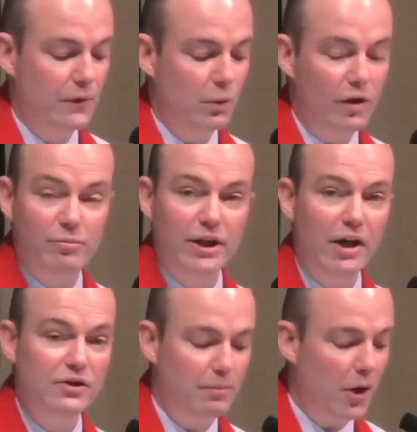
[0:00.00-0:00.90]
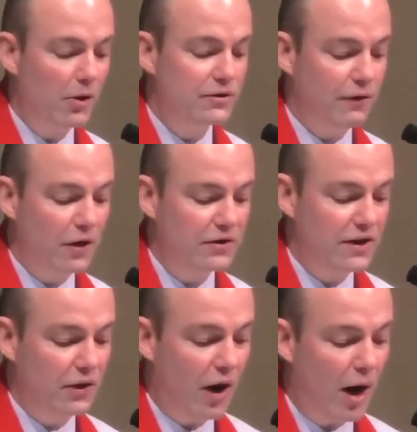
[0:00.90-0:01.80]
We've begun to post
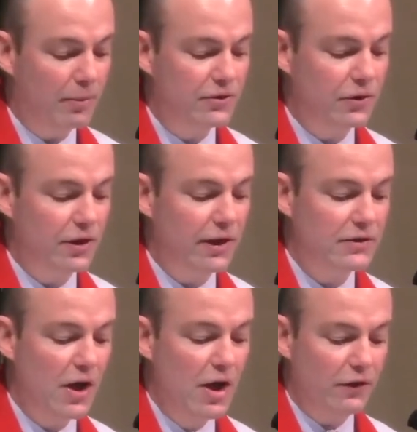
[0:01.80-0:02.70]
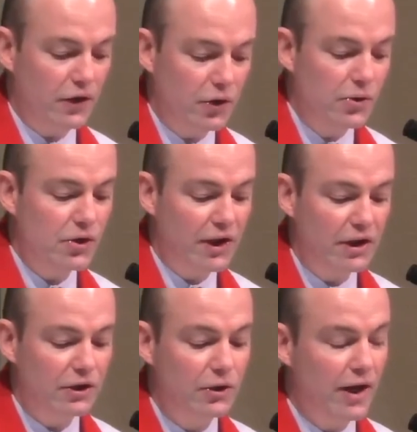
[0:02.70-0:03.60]
volunteer opportunities that usually
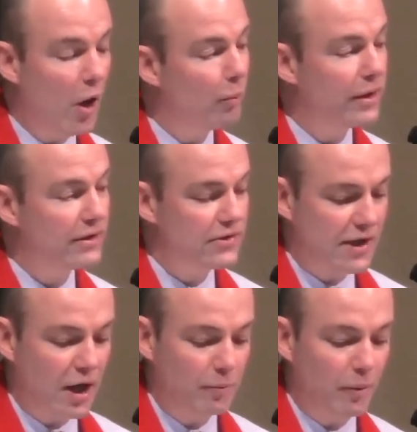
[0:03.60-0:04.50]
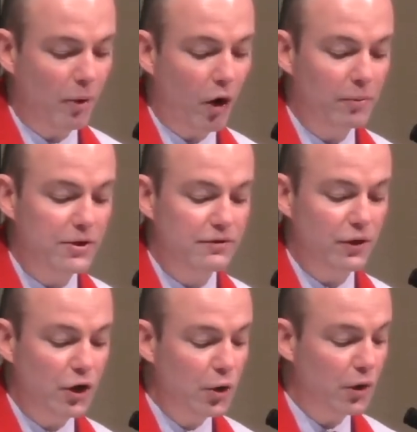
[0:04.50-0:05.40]
include helping set up apartments for
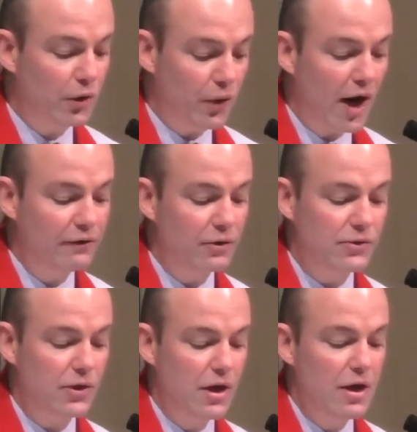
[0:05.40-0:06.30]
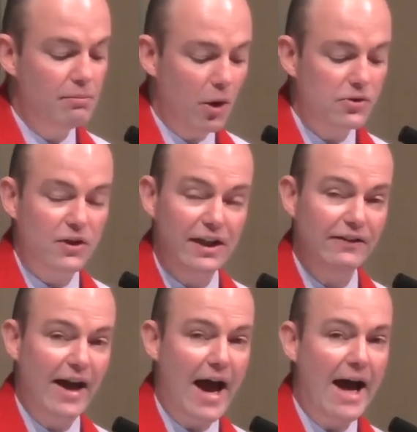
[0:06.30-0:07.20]
newer arrivals, mostly
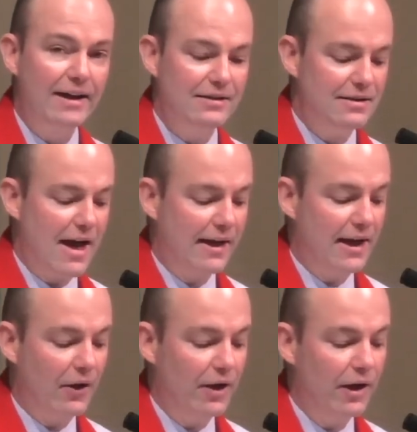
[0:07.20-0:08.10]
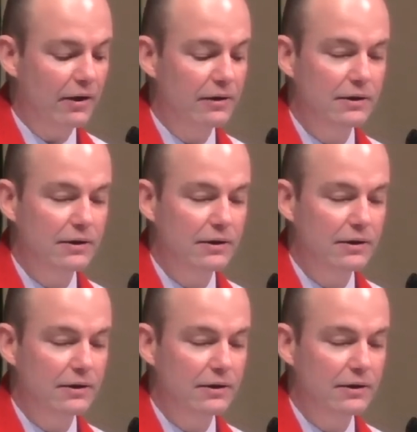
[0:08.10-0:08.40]
in the Hackensack area.